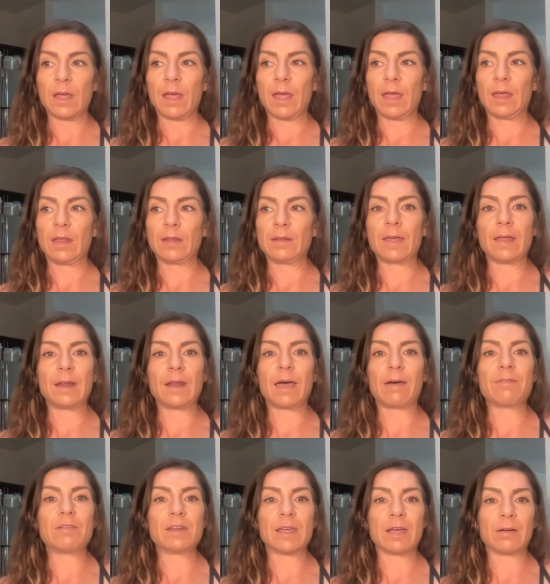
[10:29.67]
and then
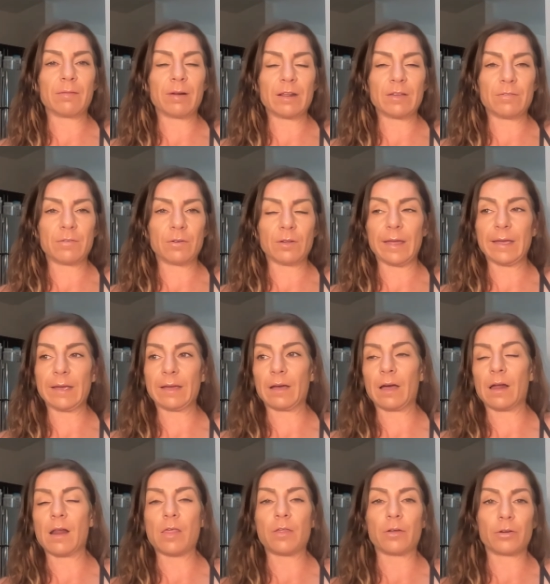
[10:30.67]
having to get ready for like
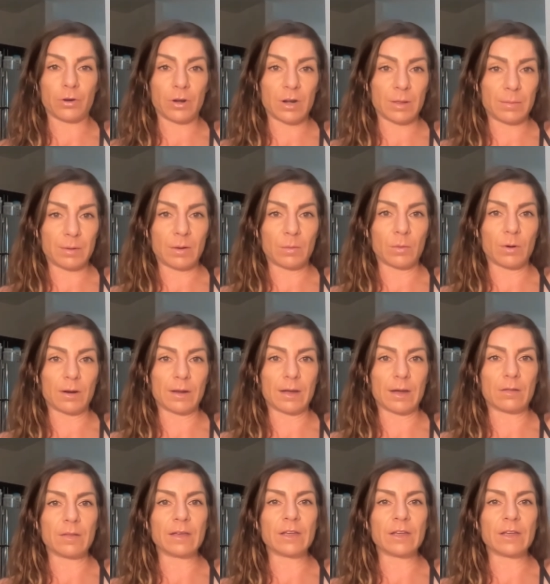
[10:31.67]
another thirty minute workout.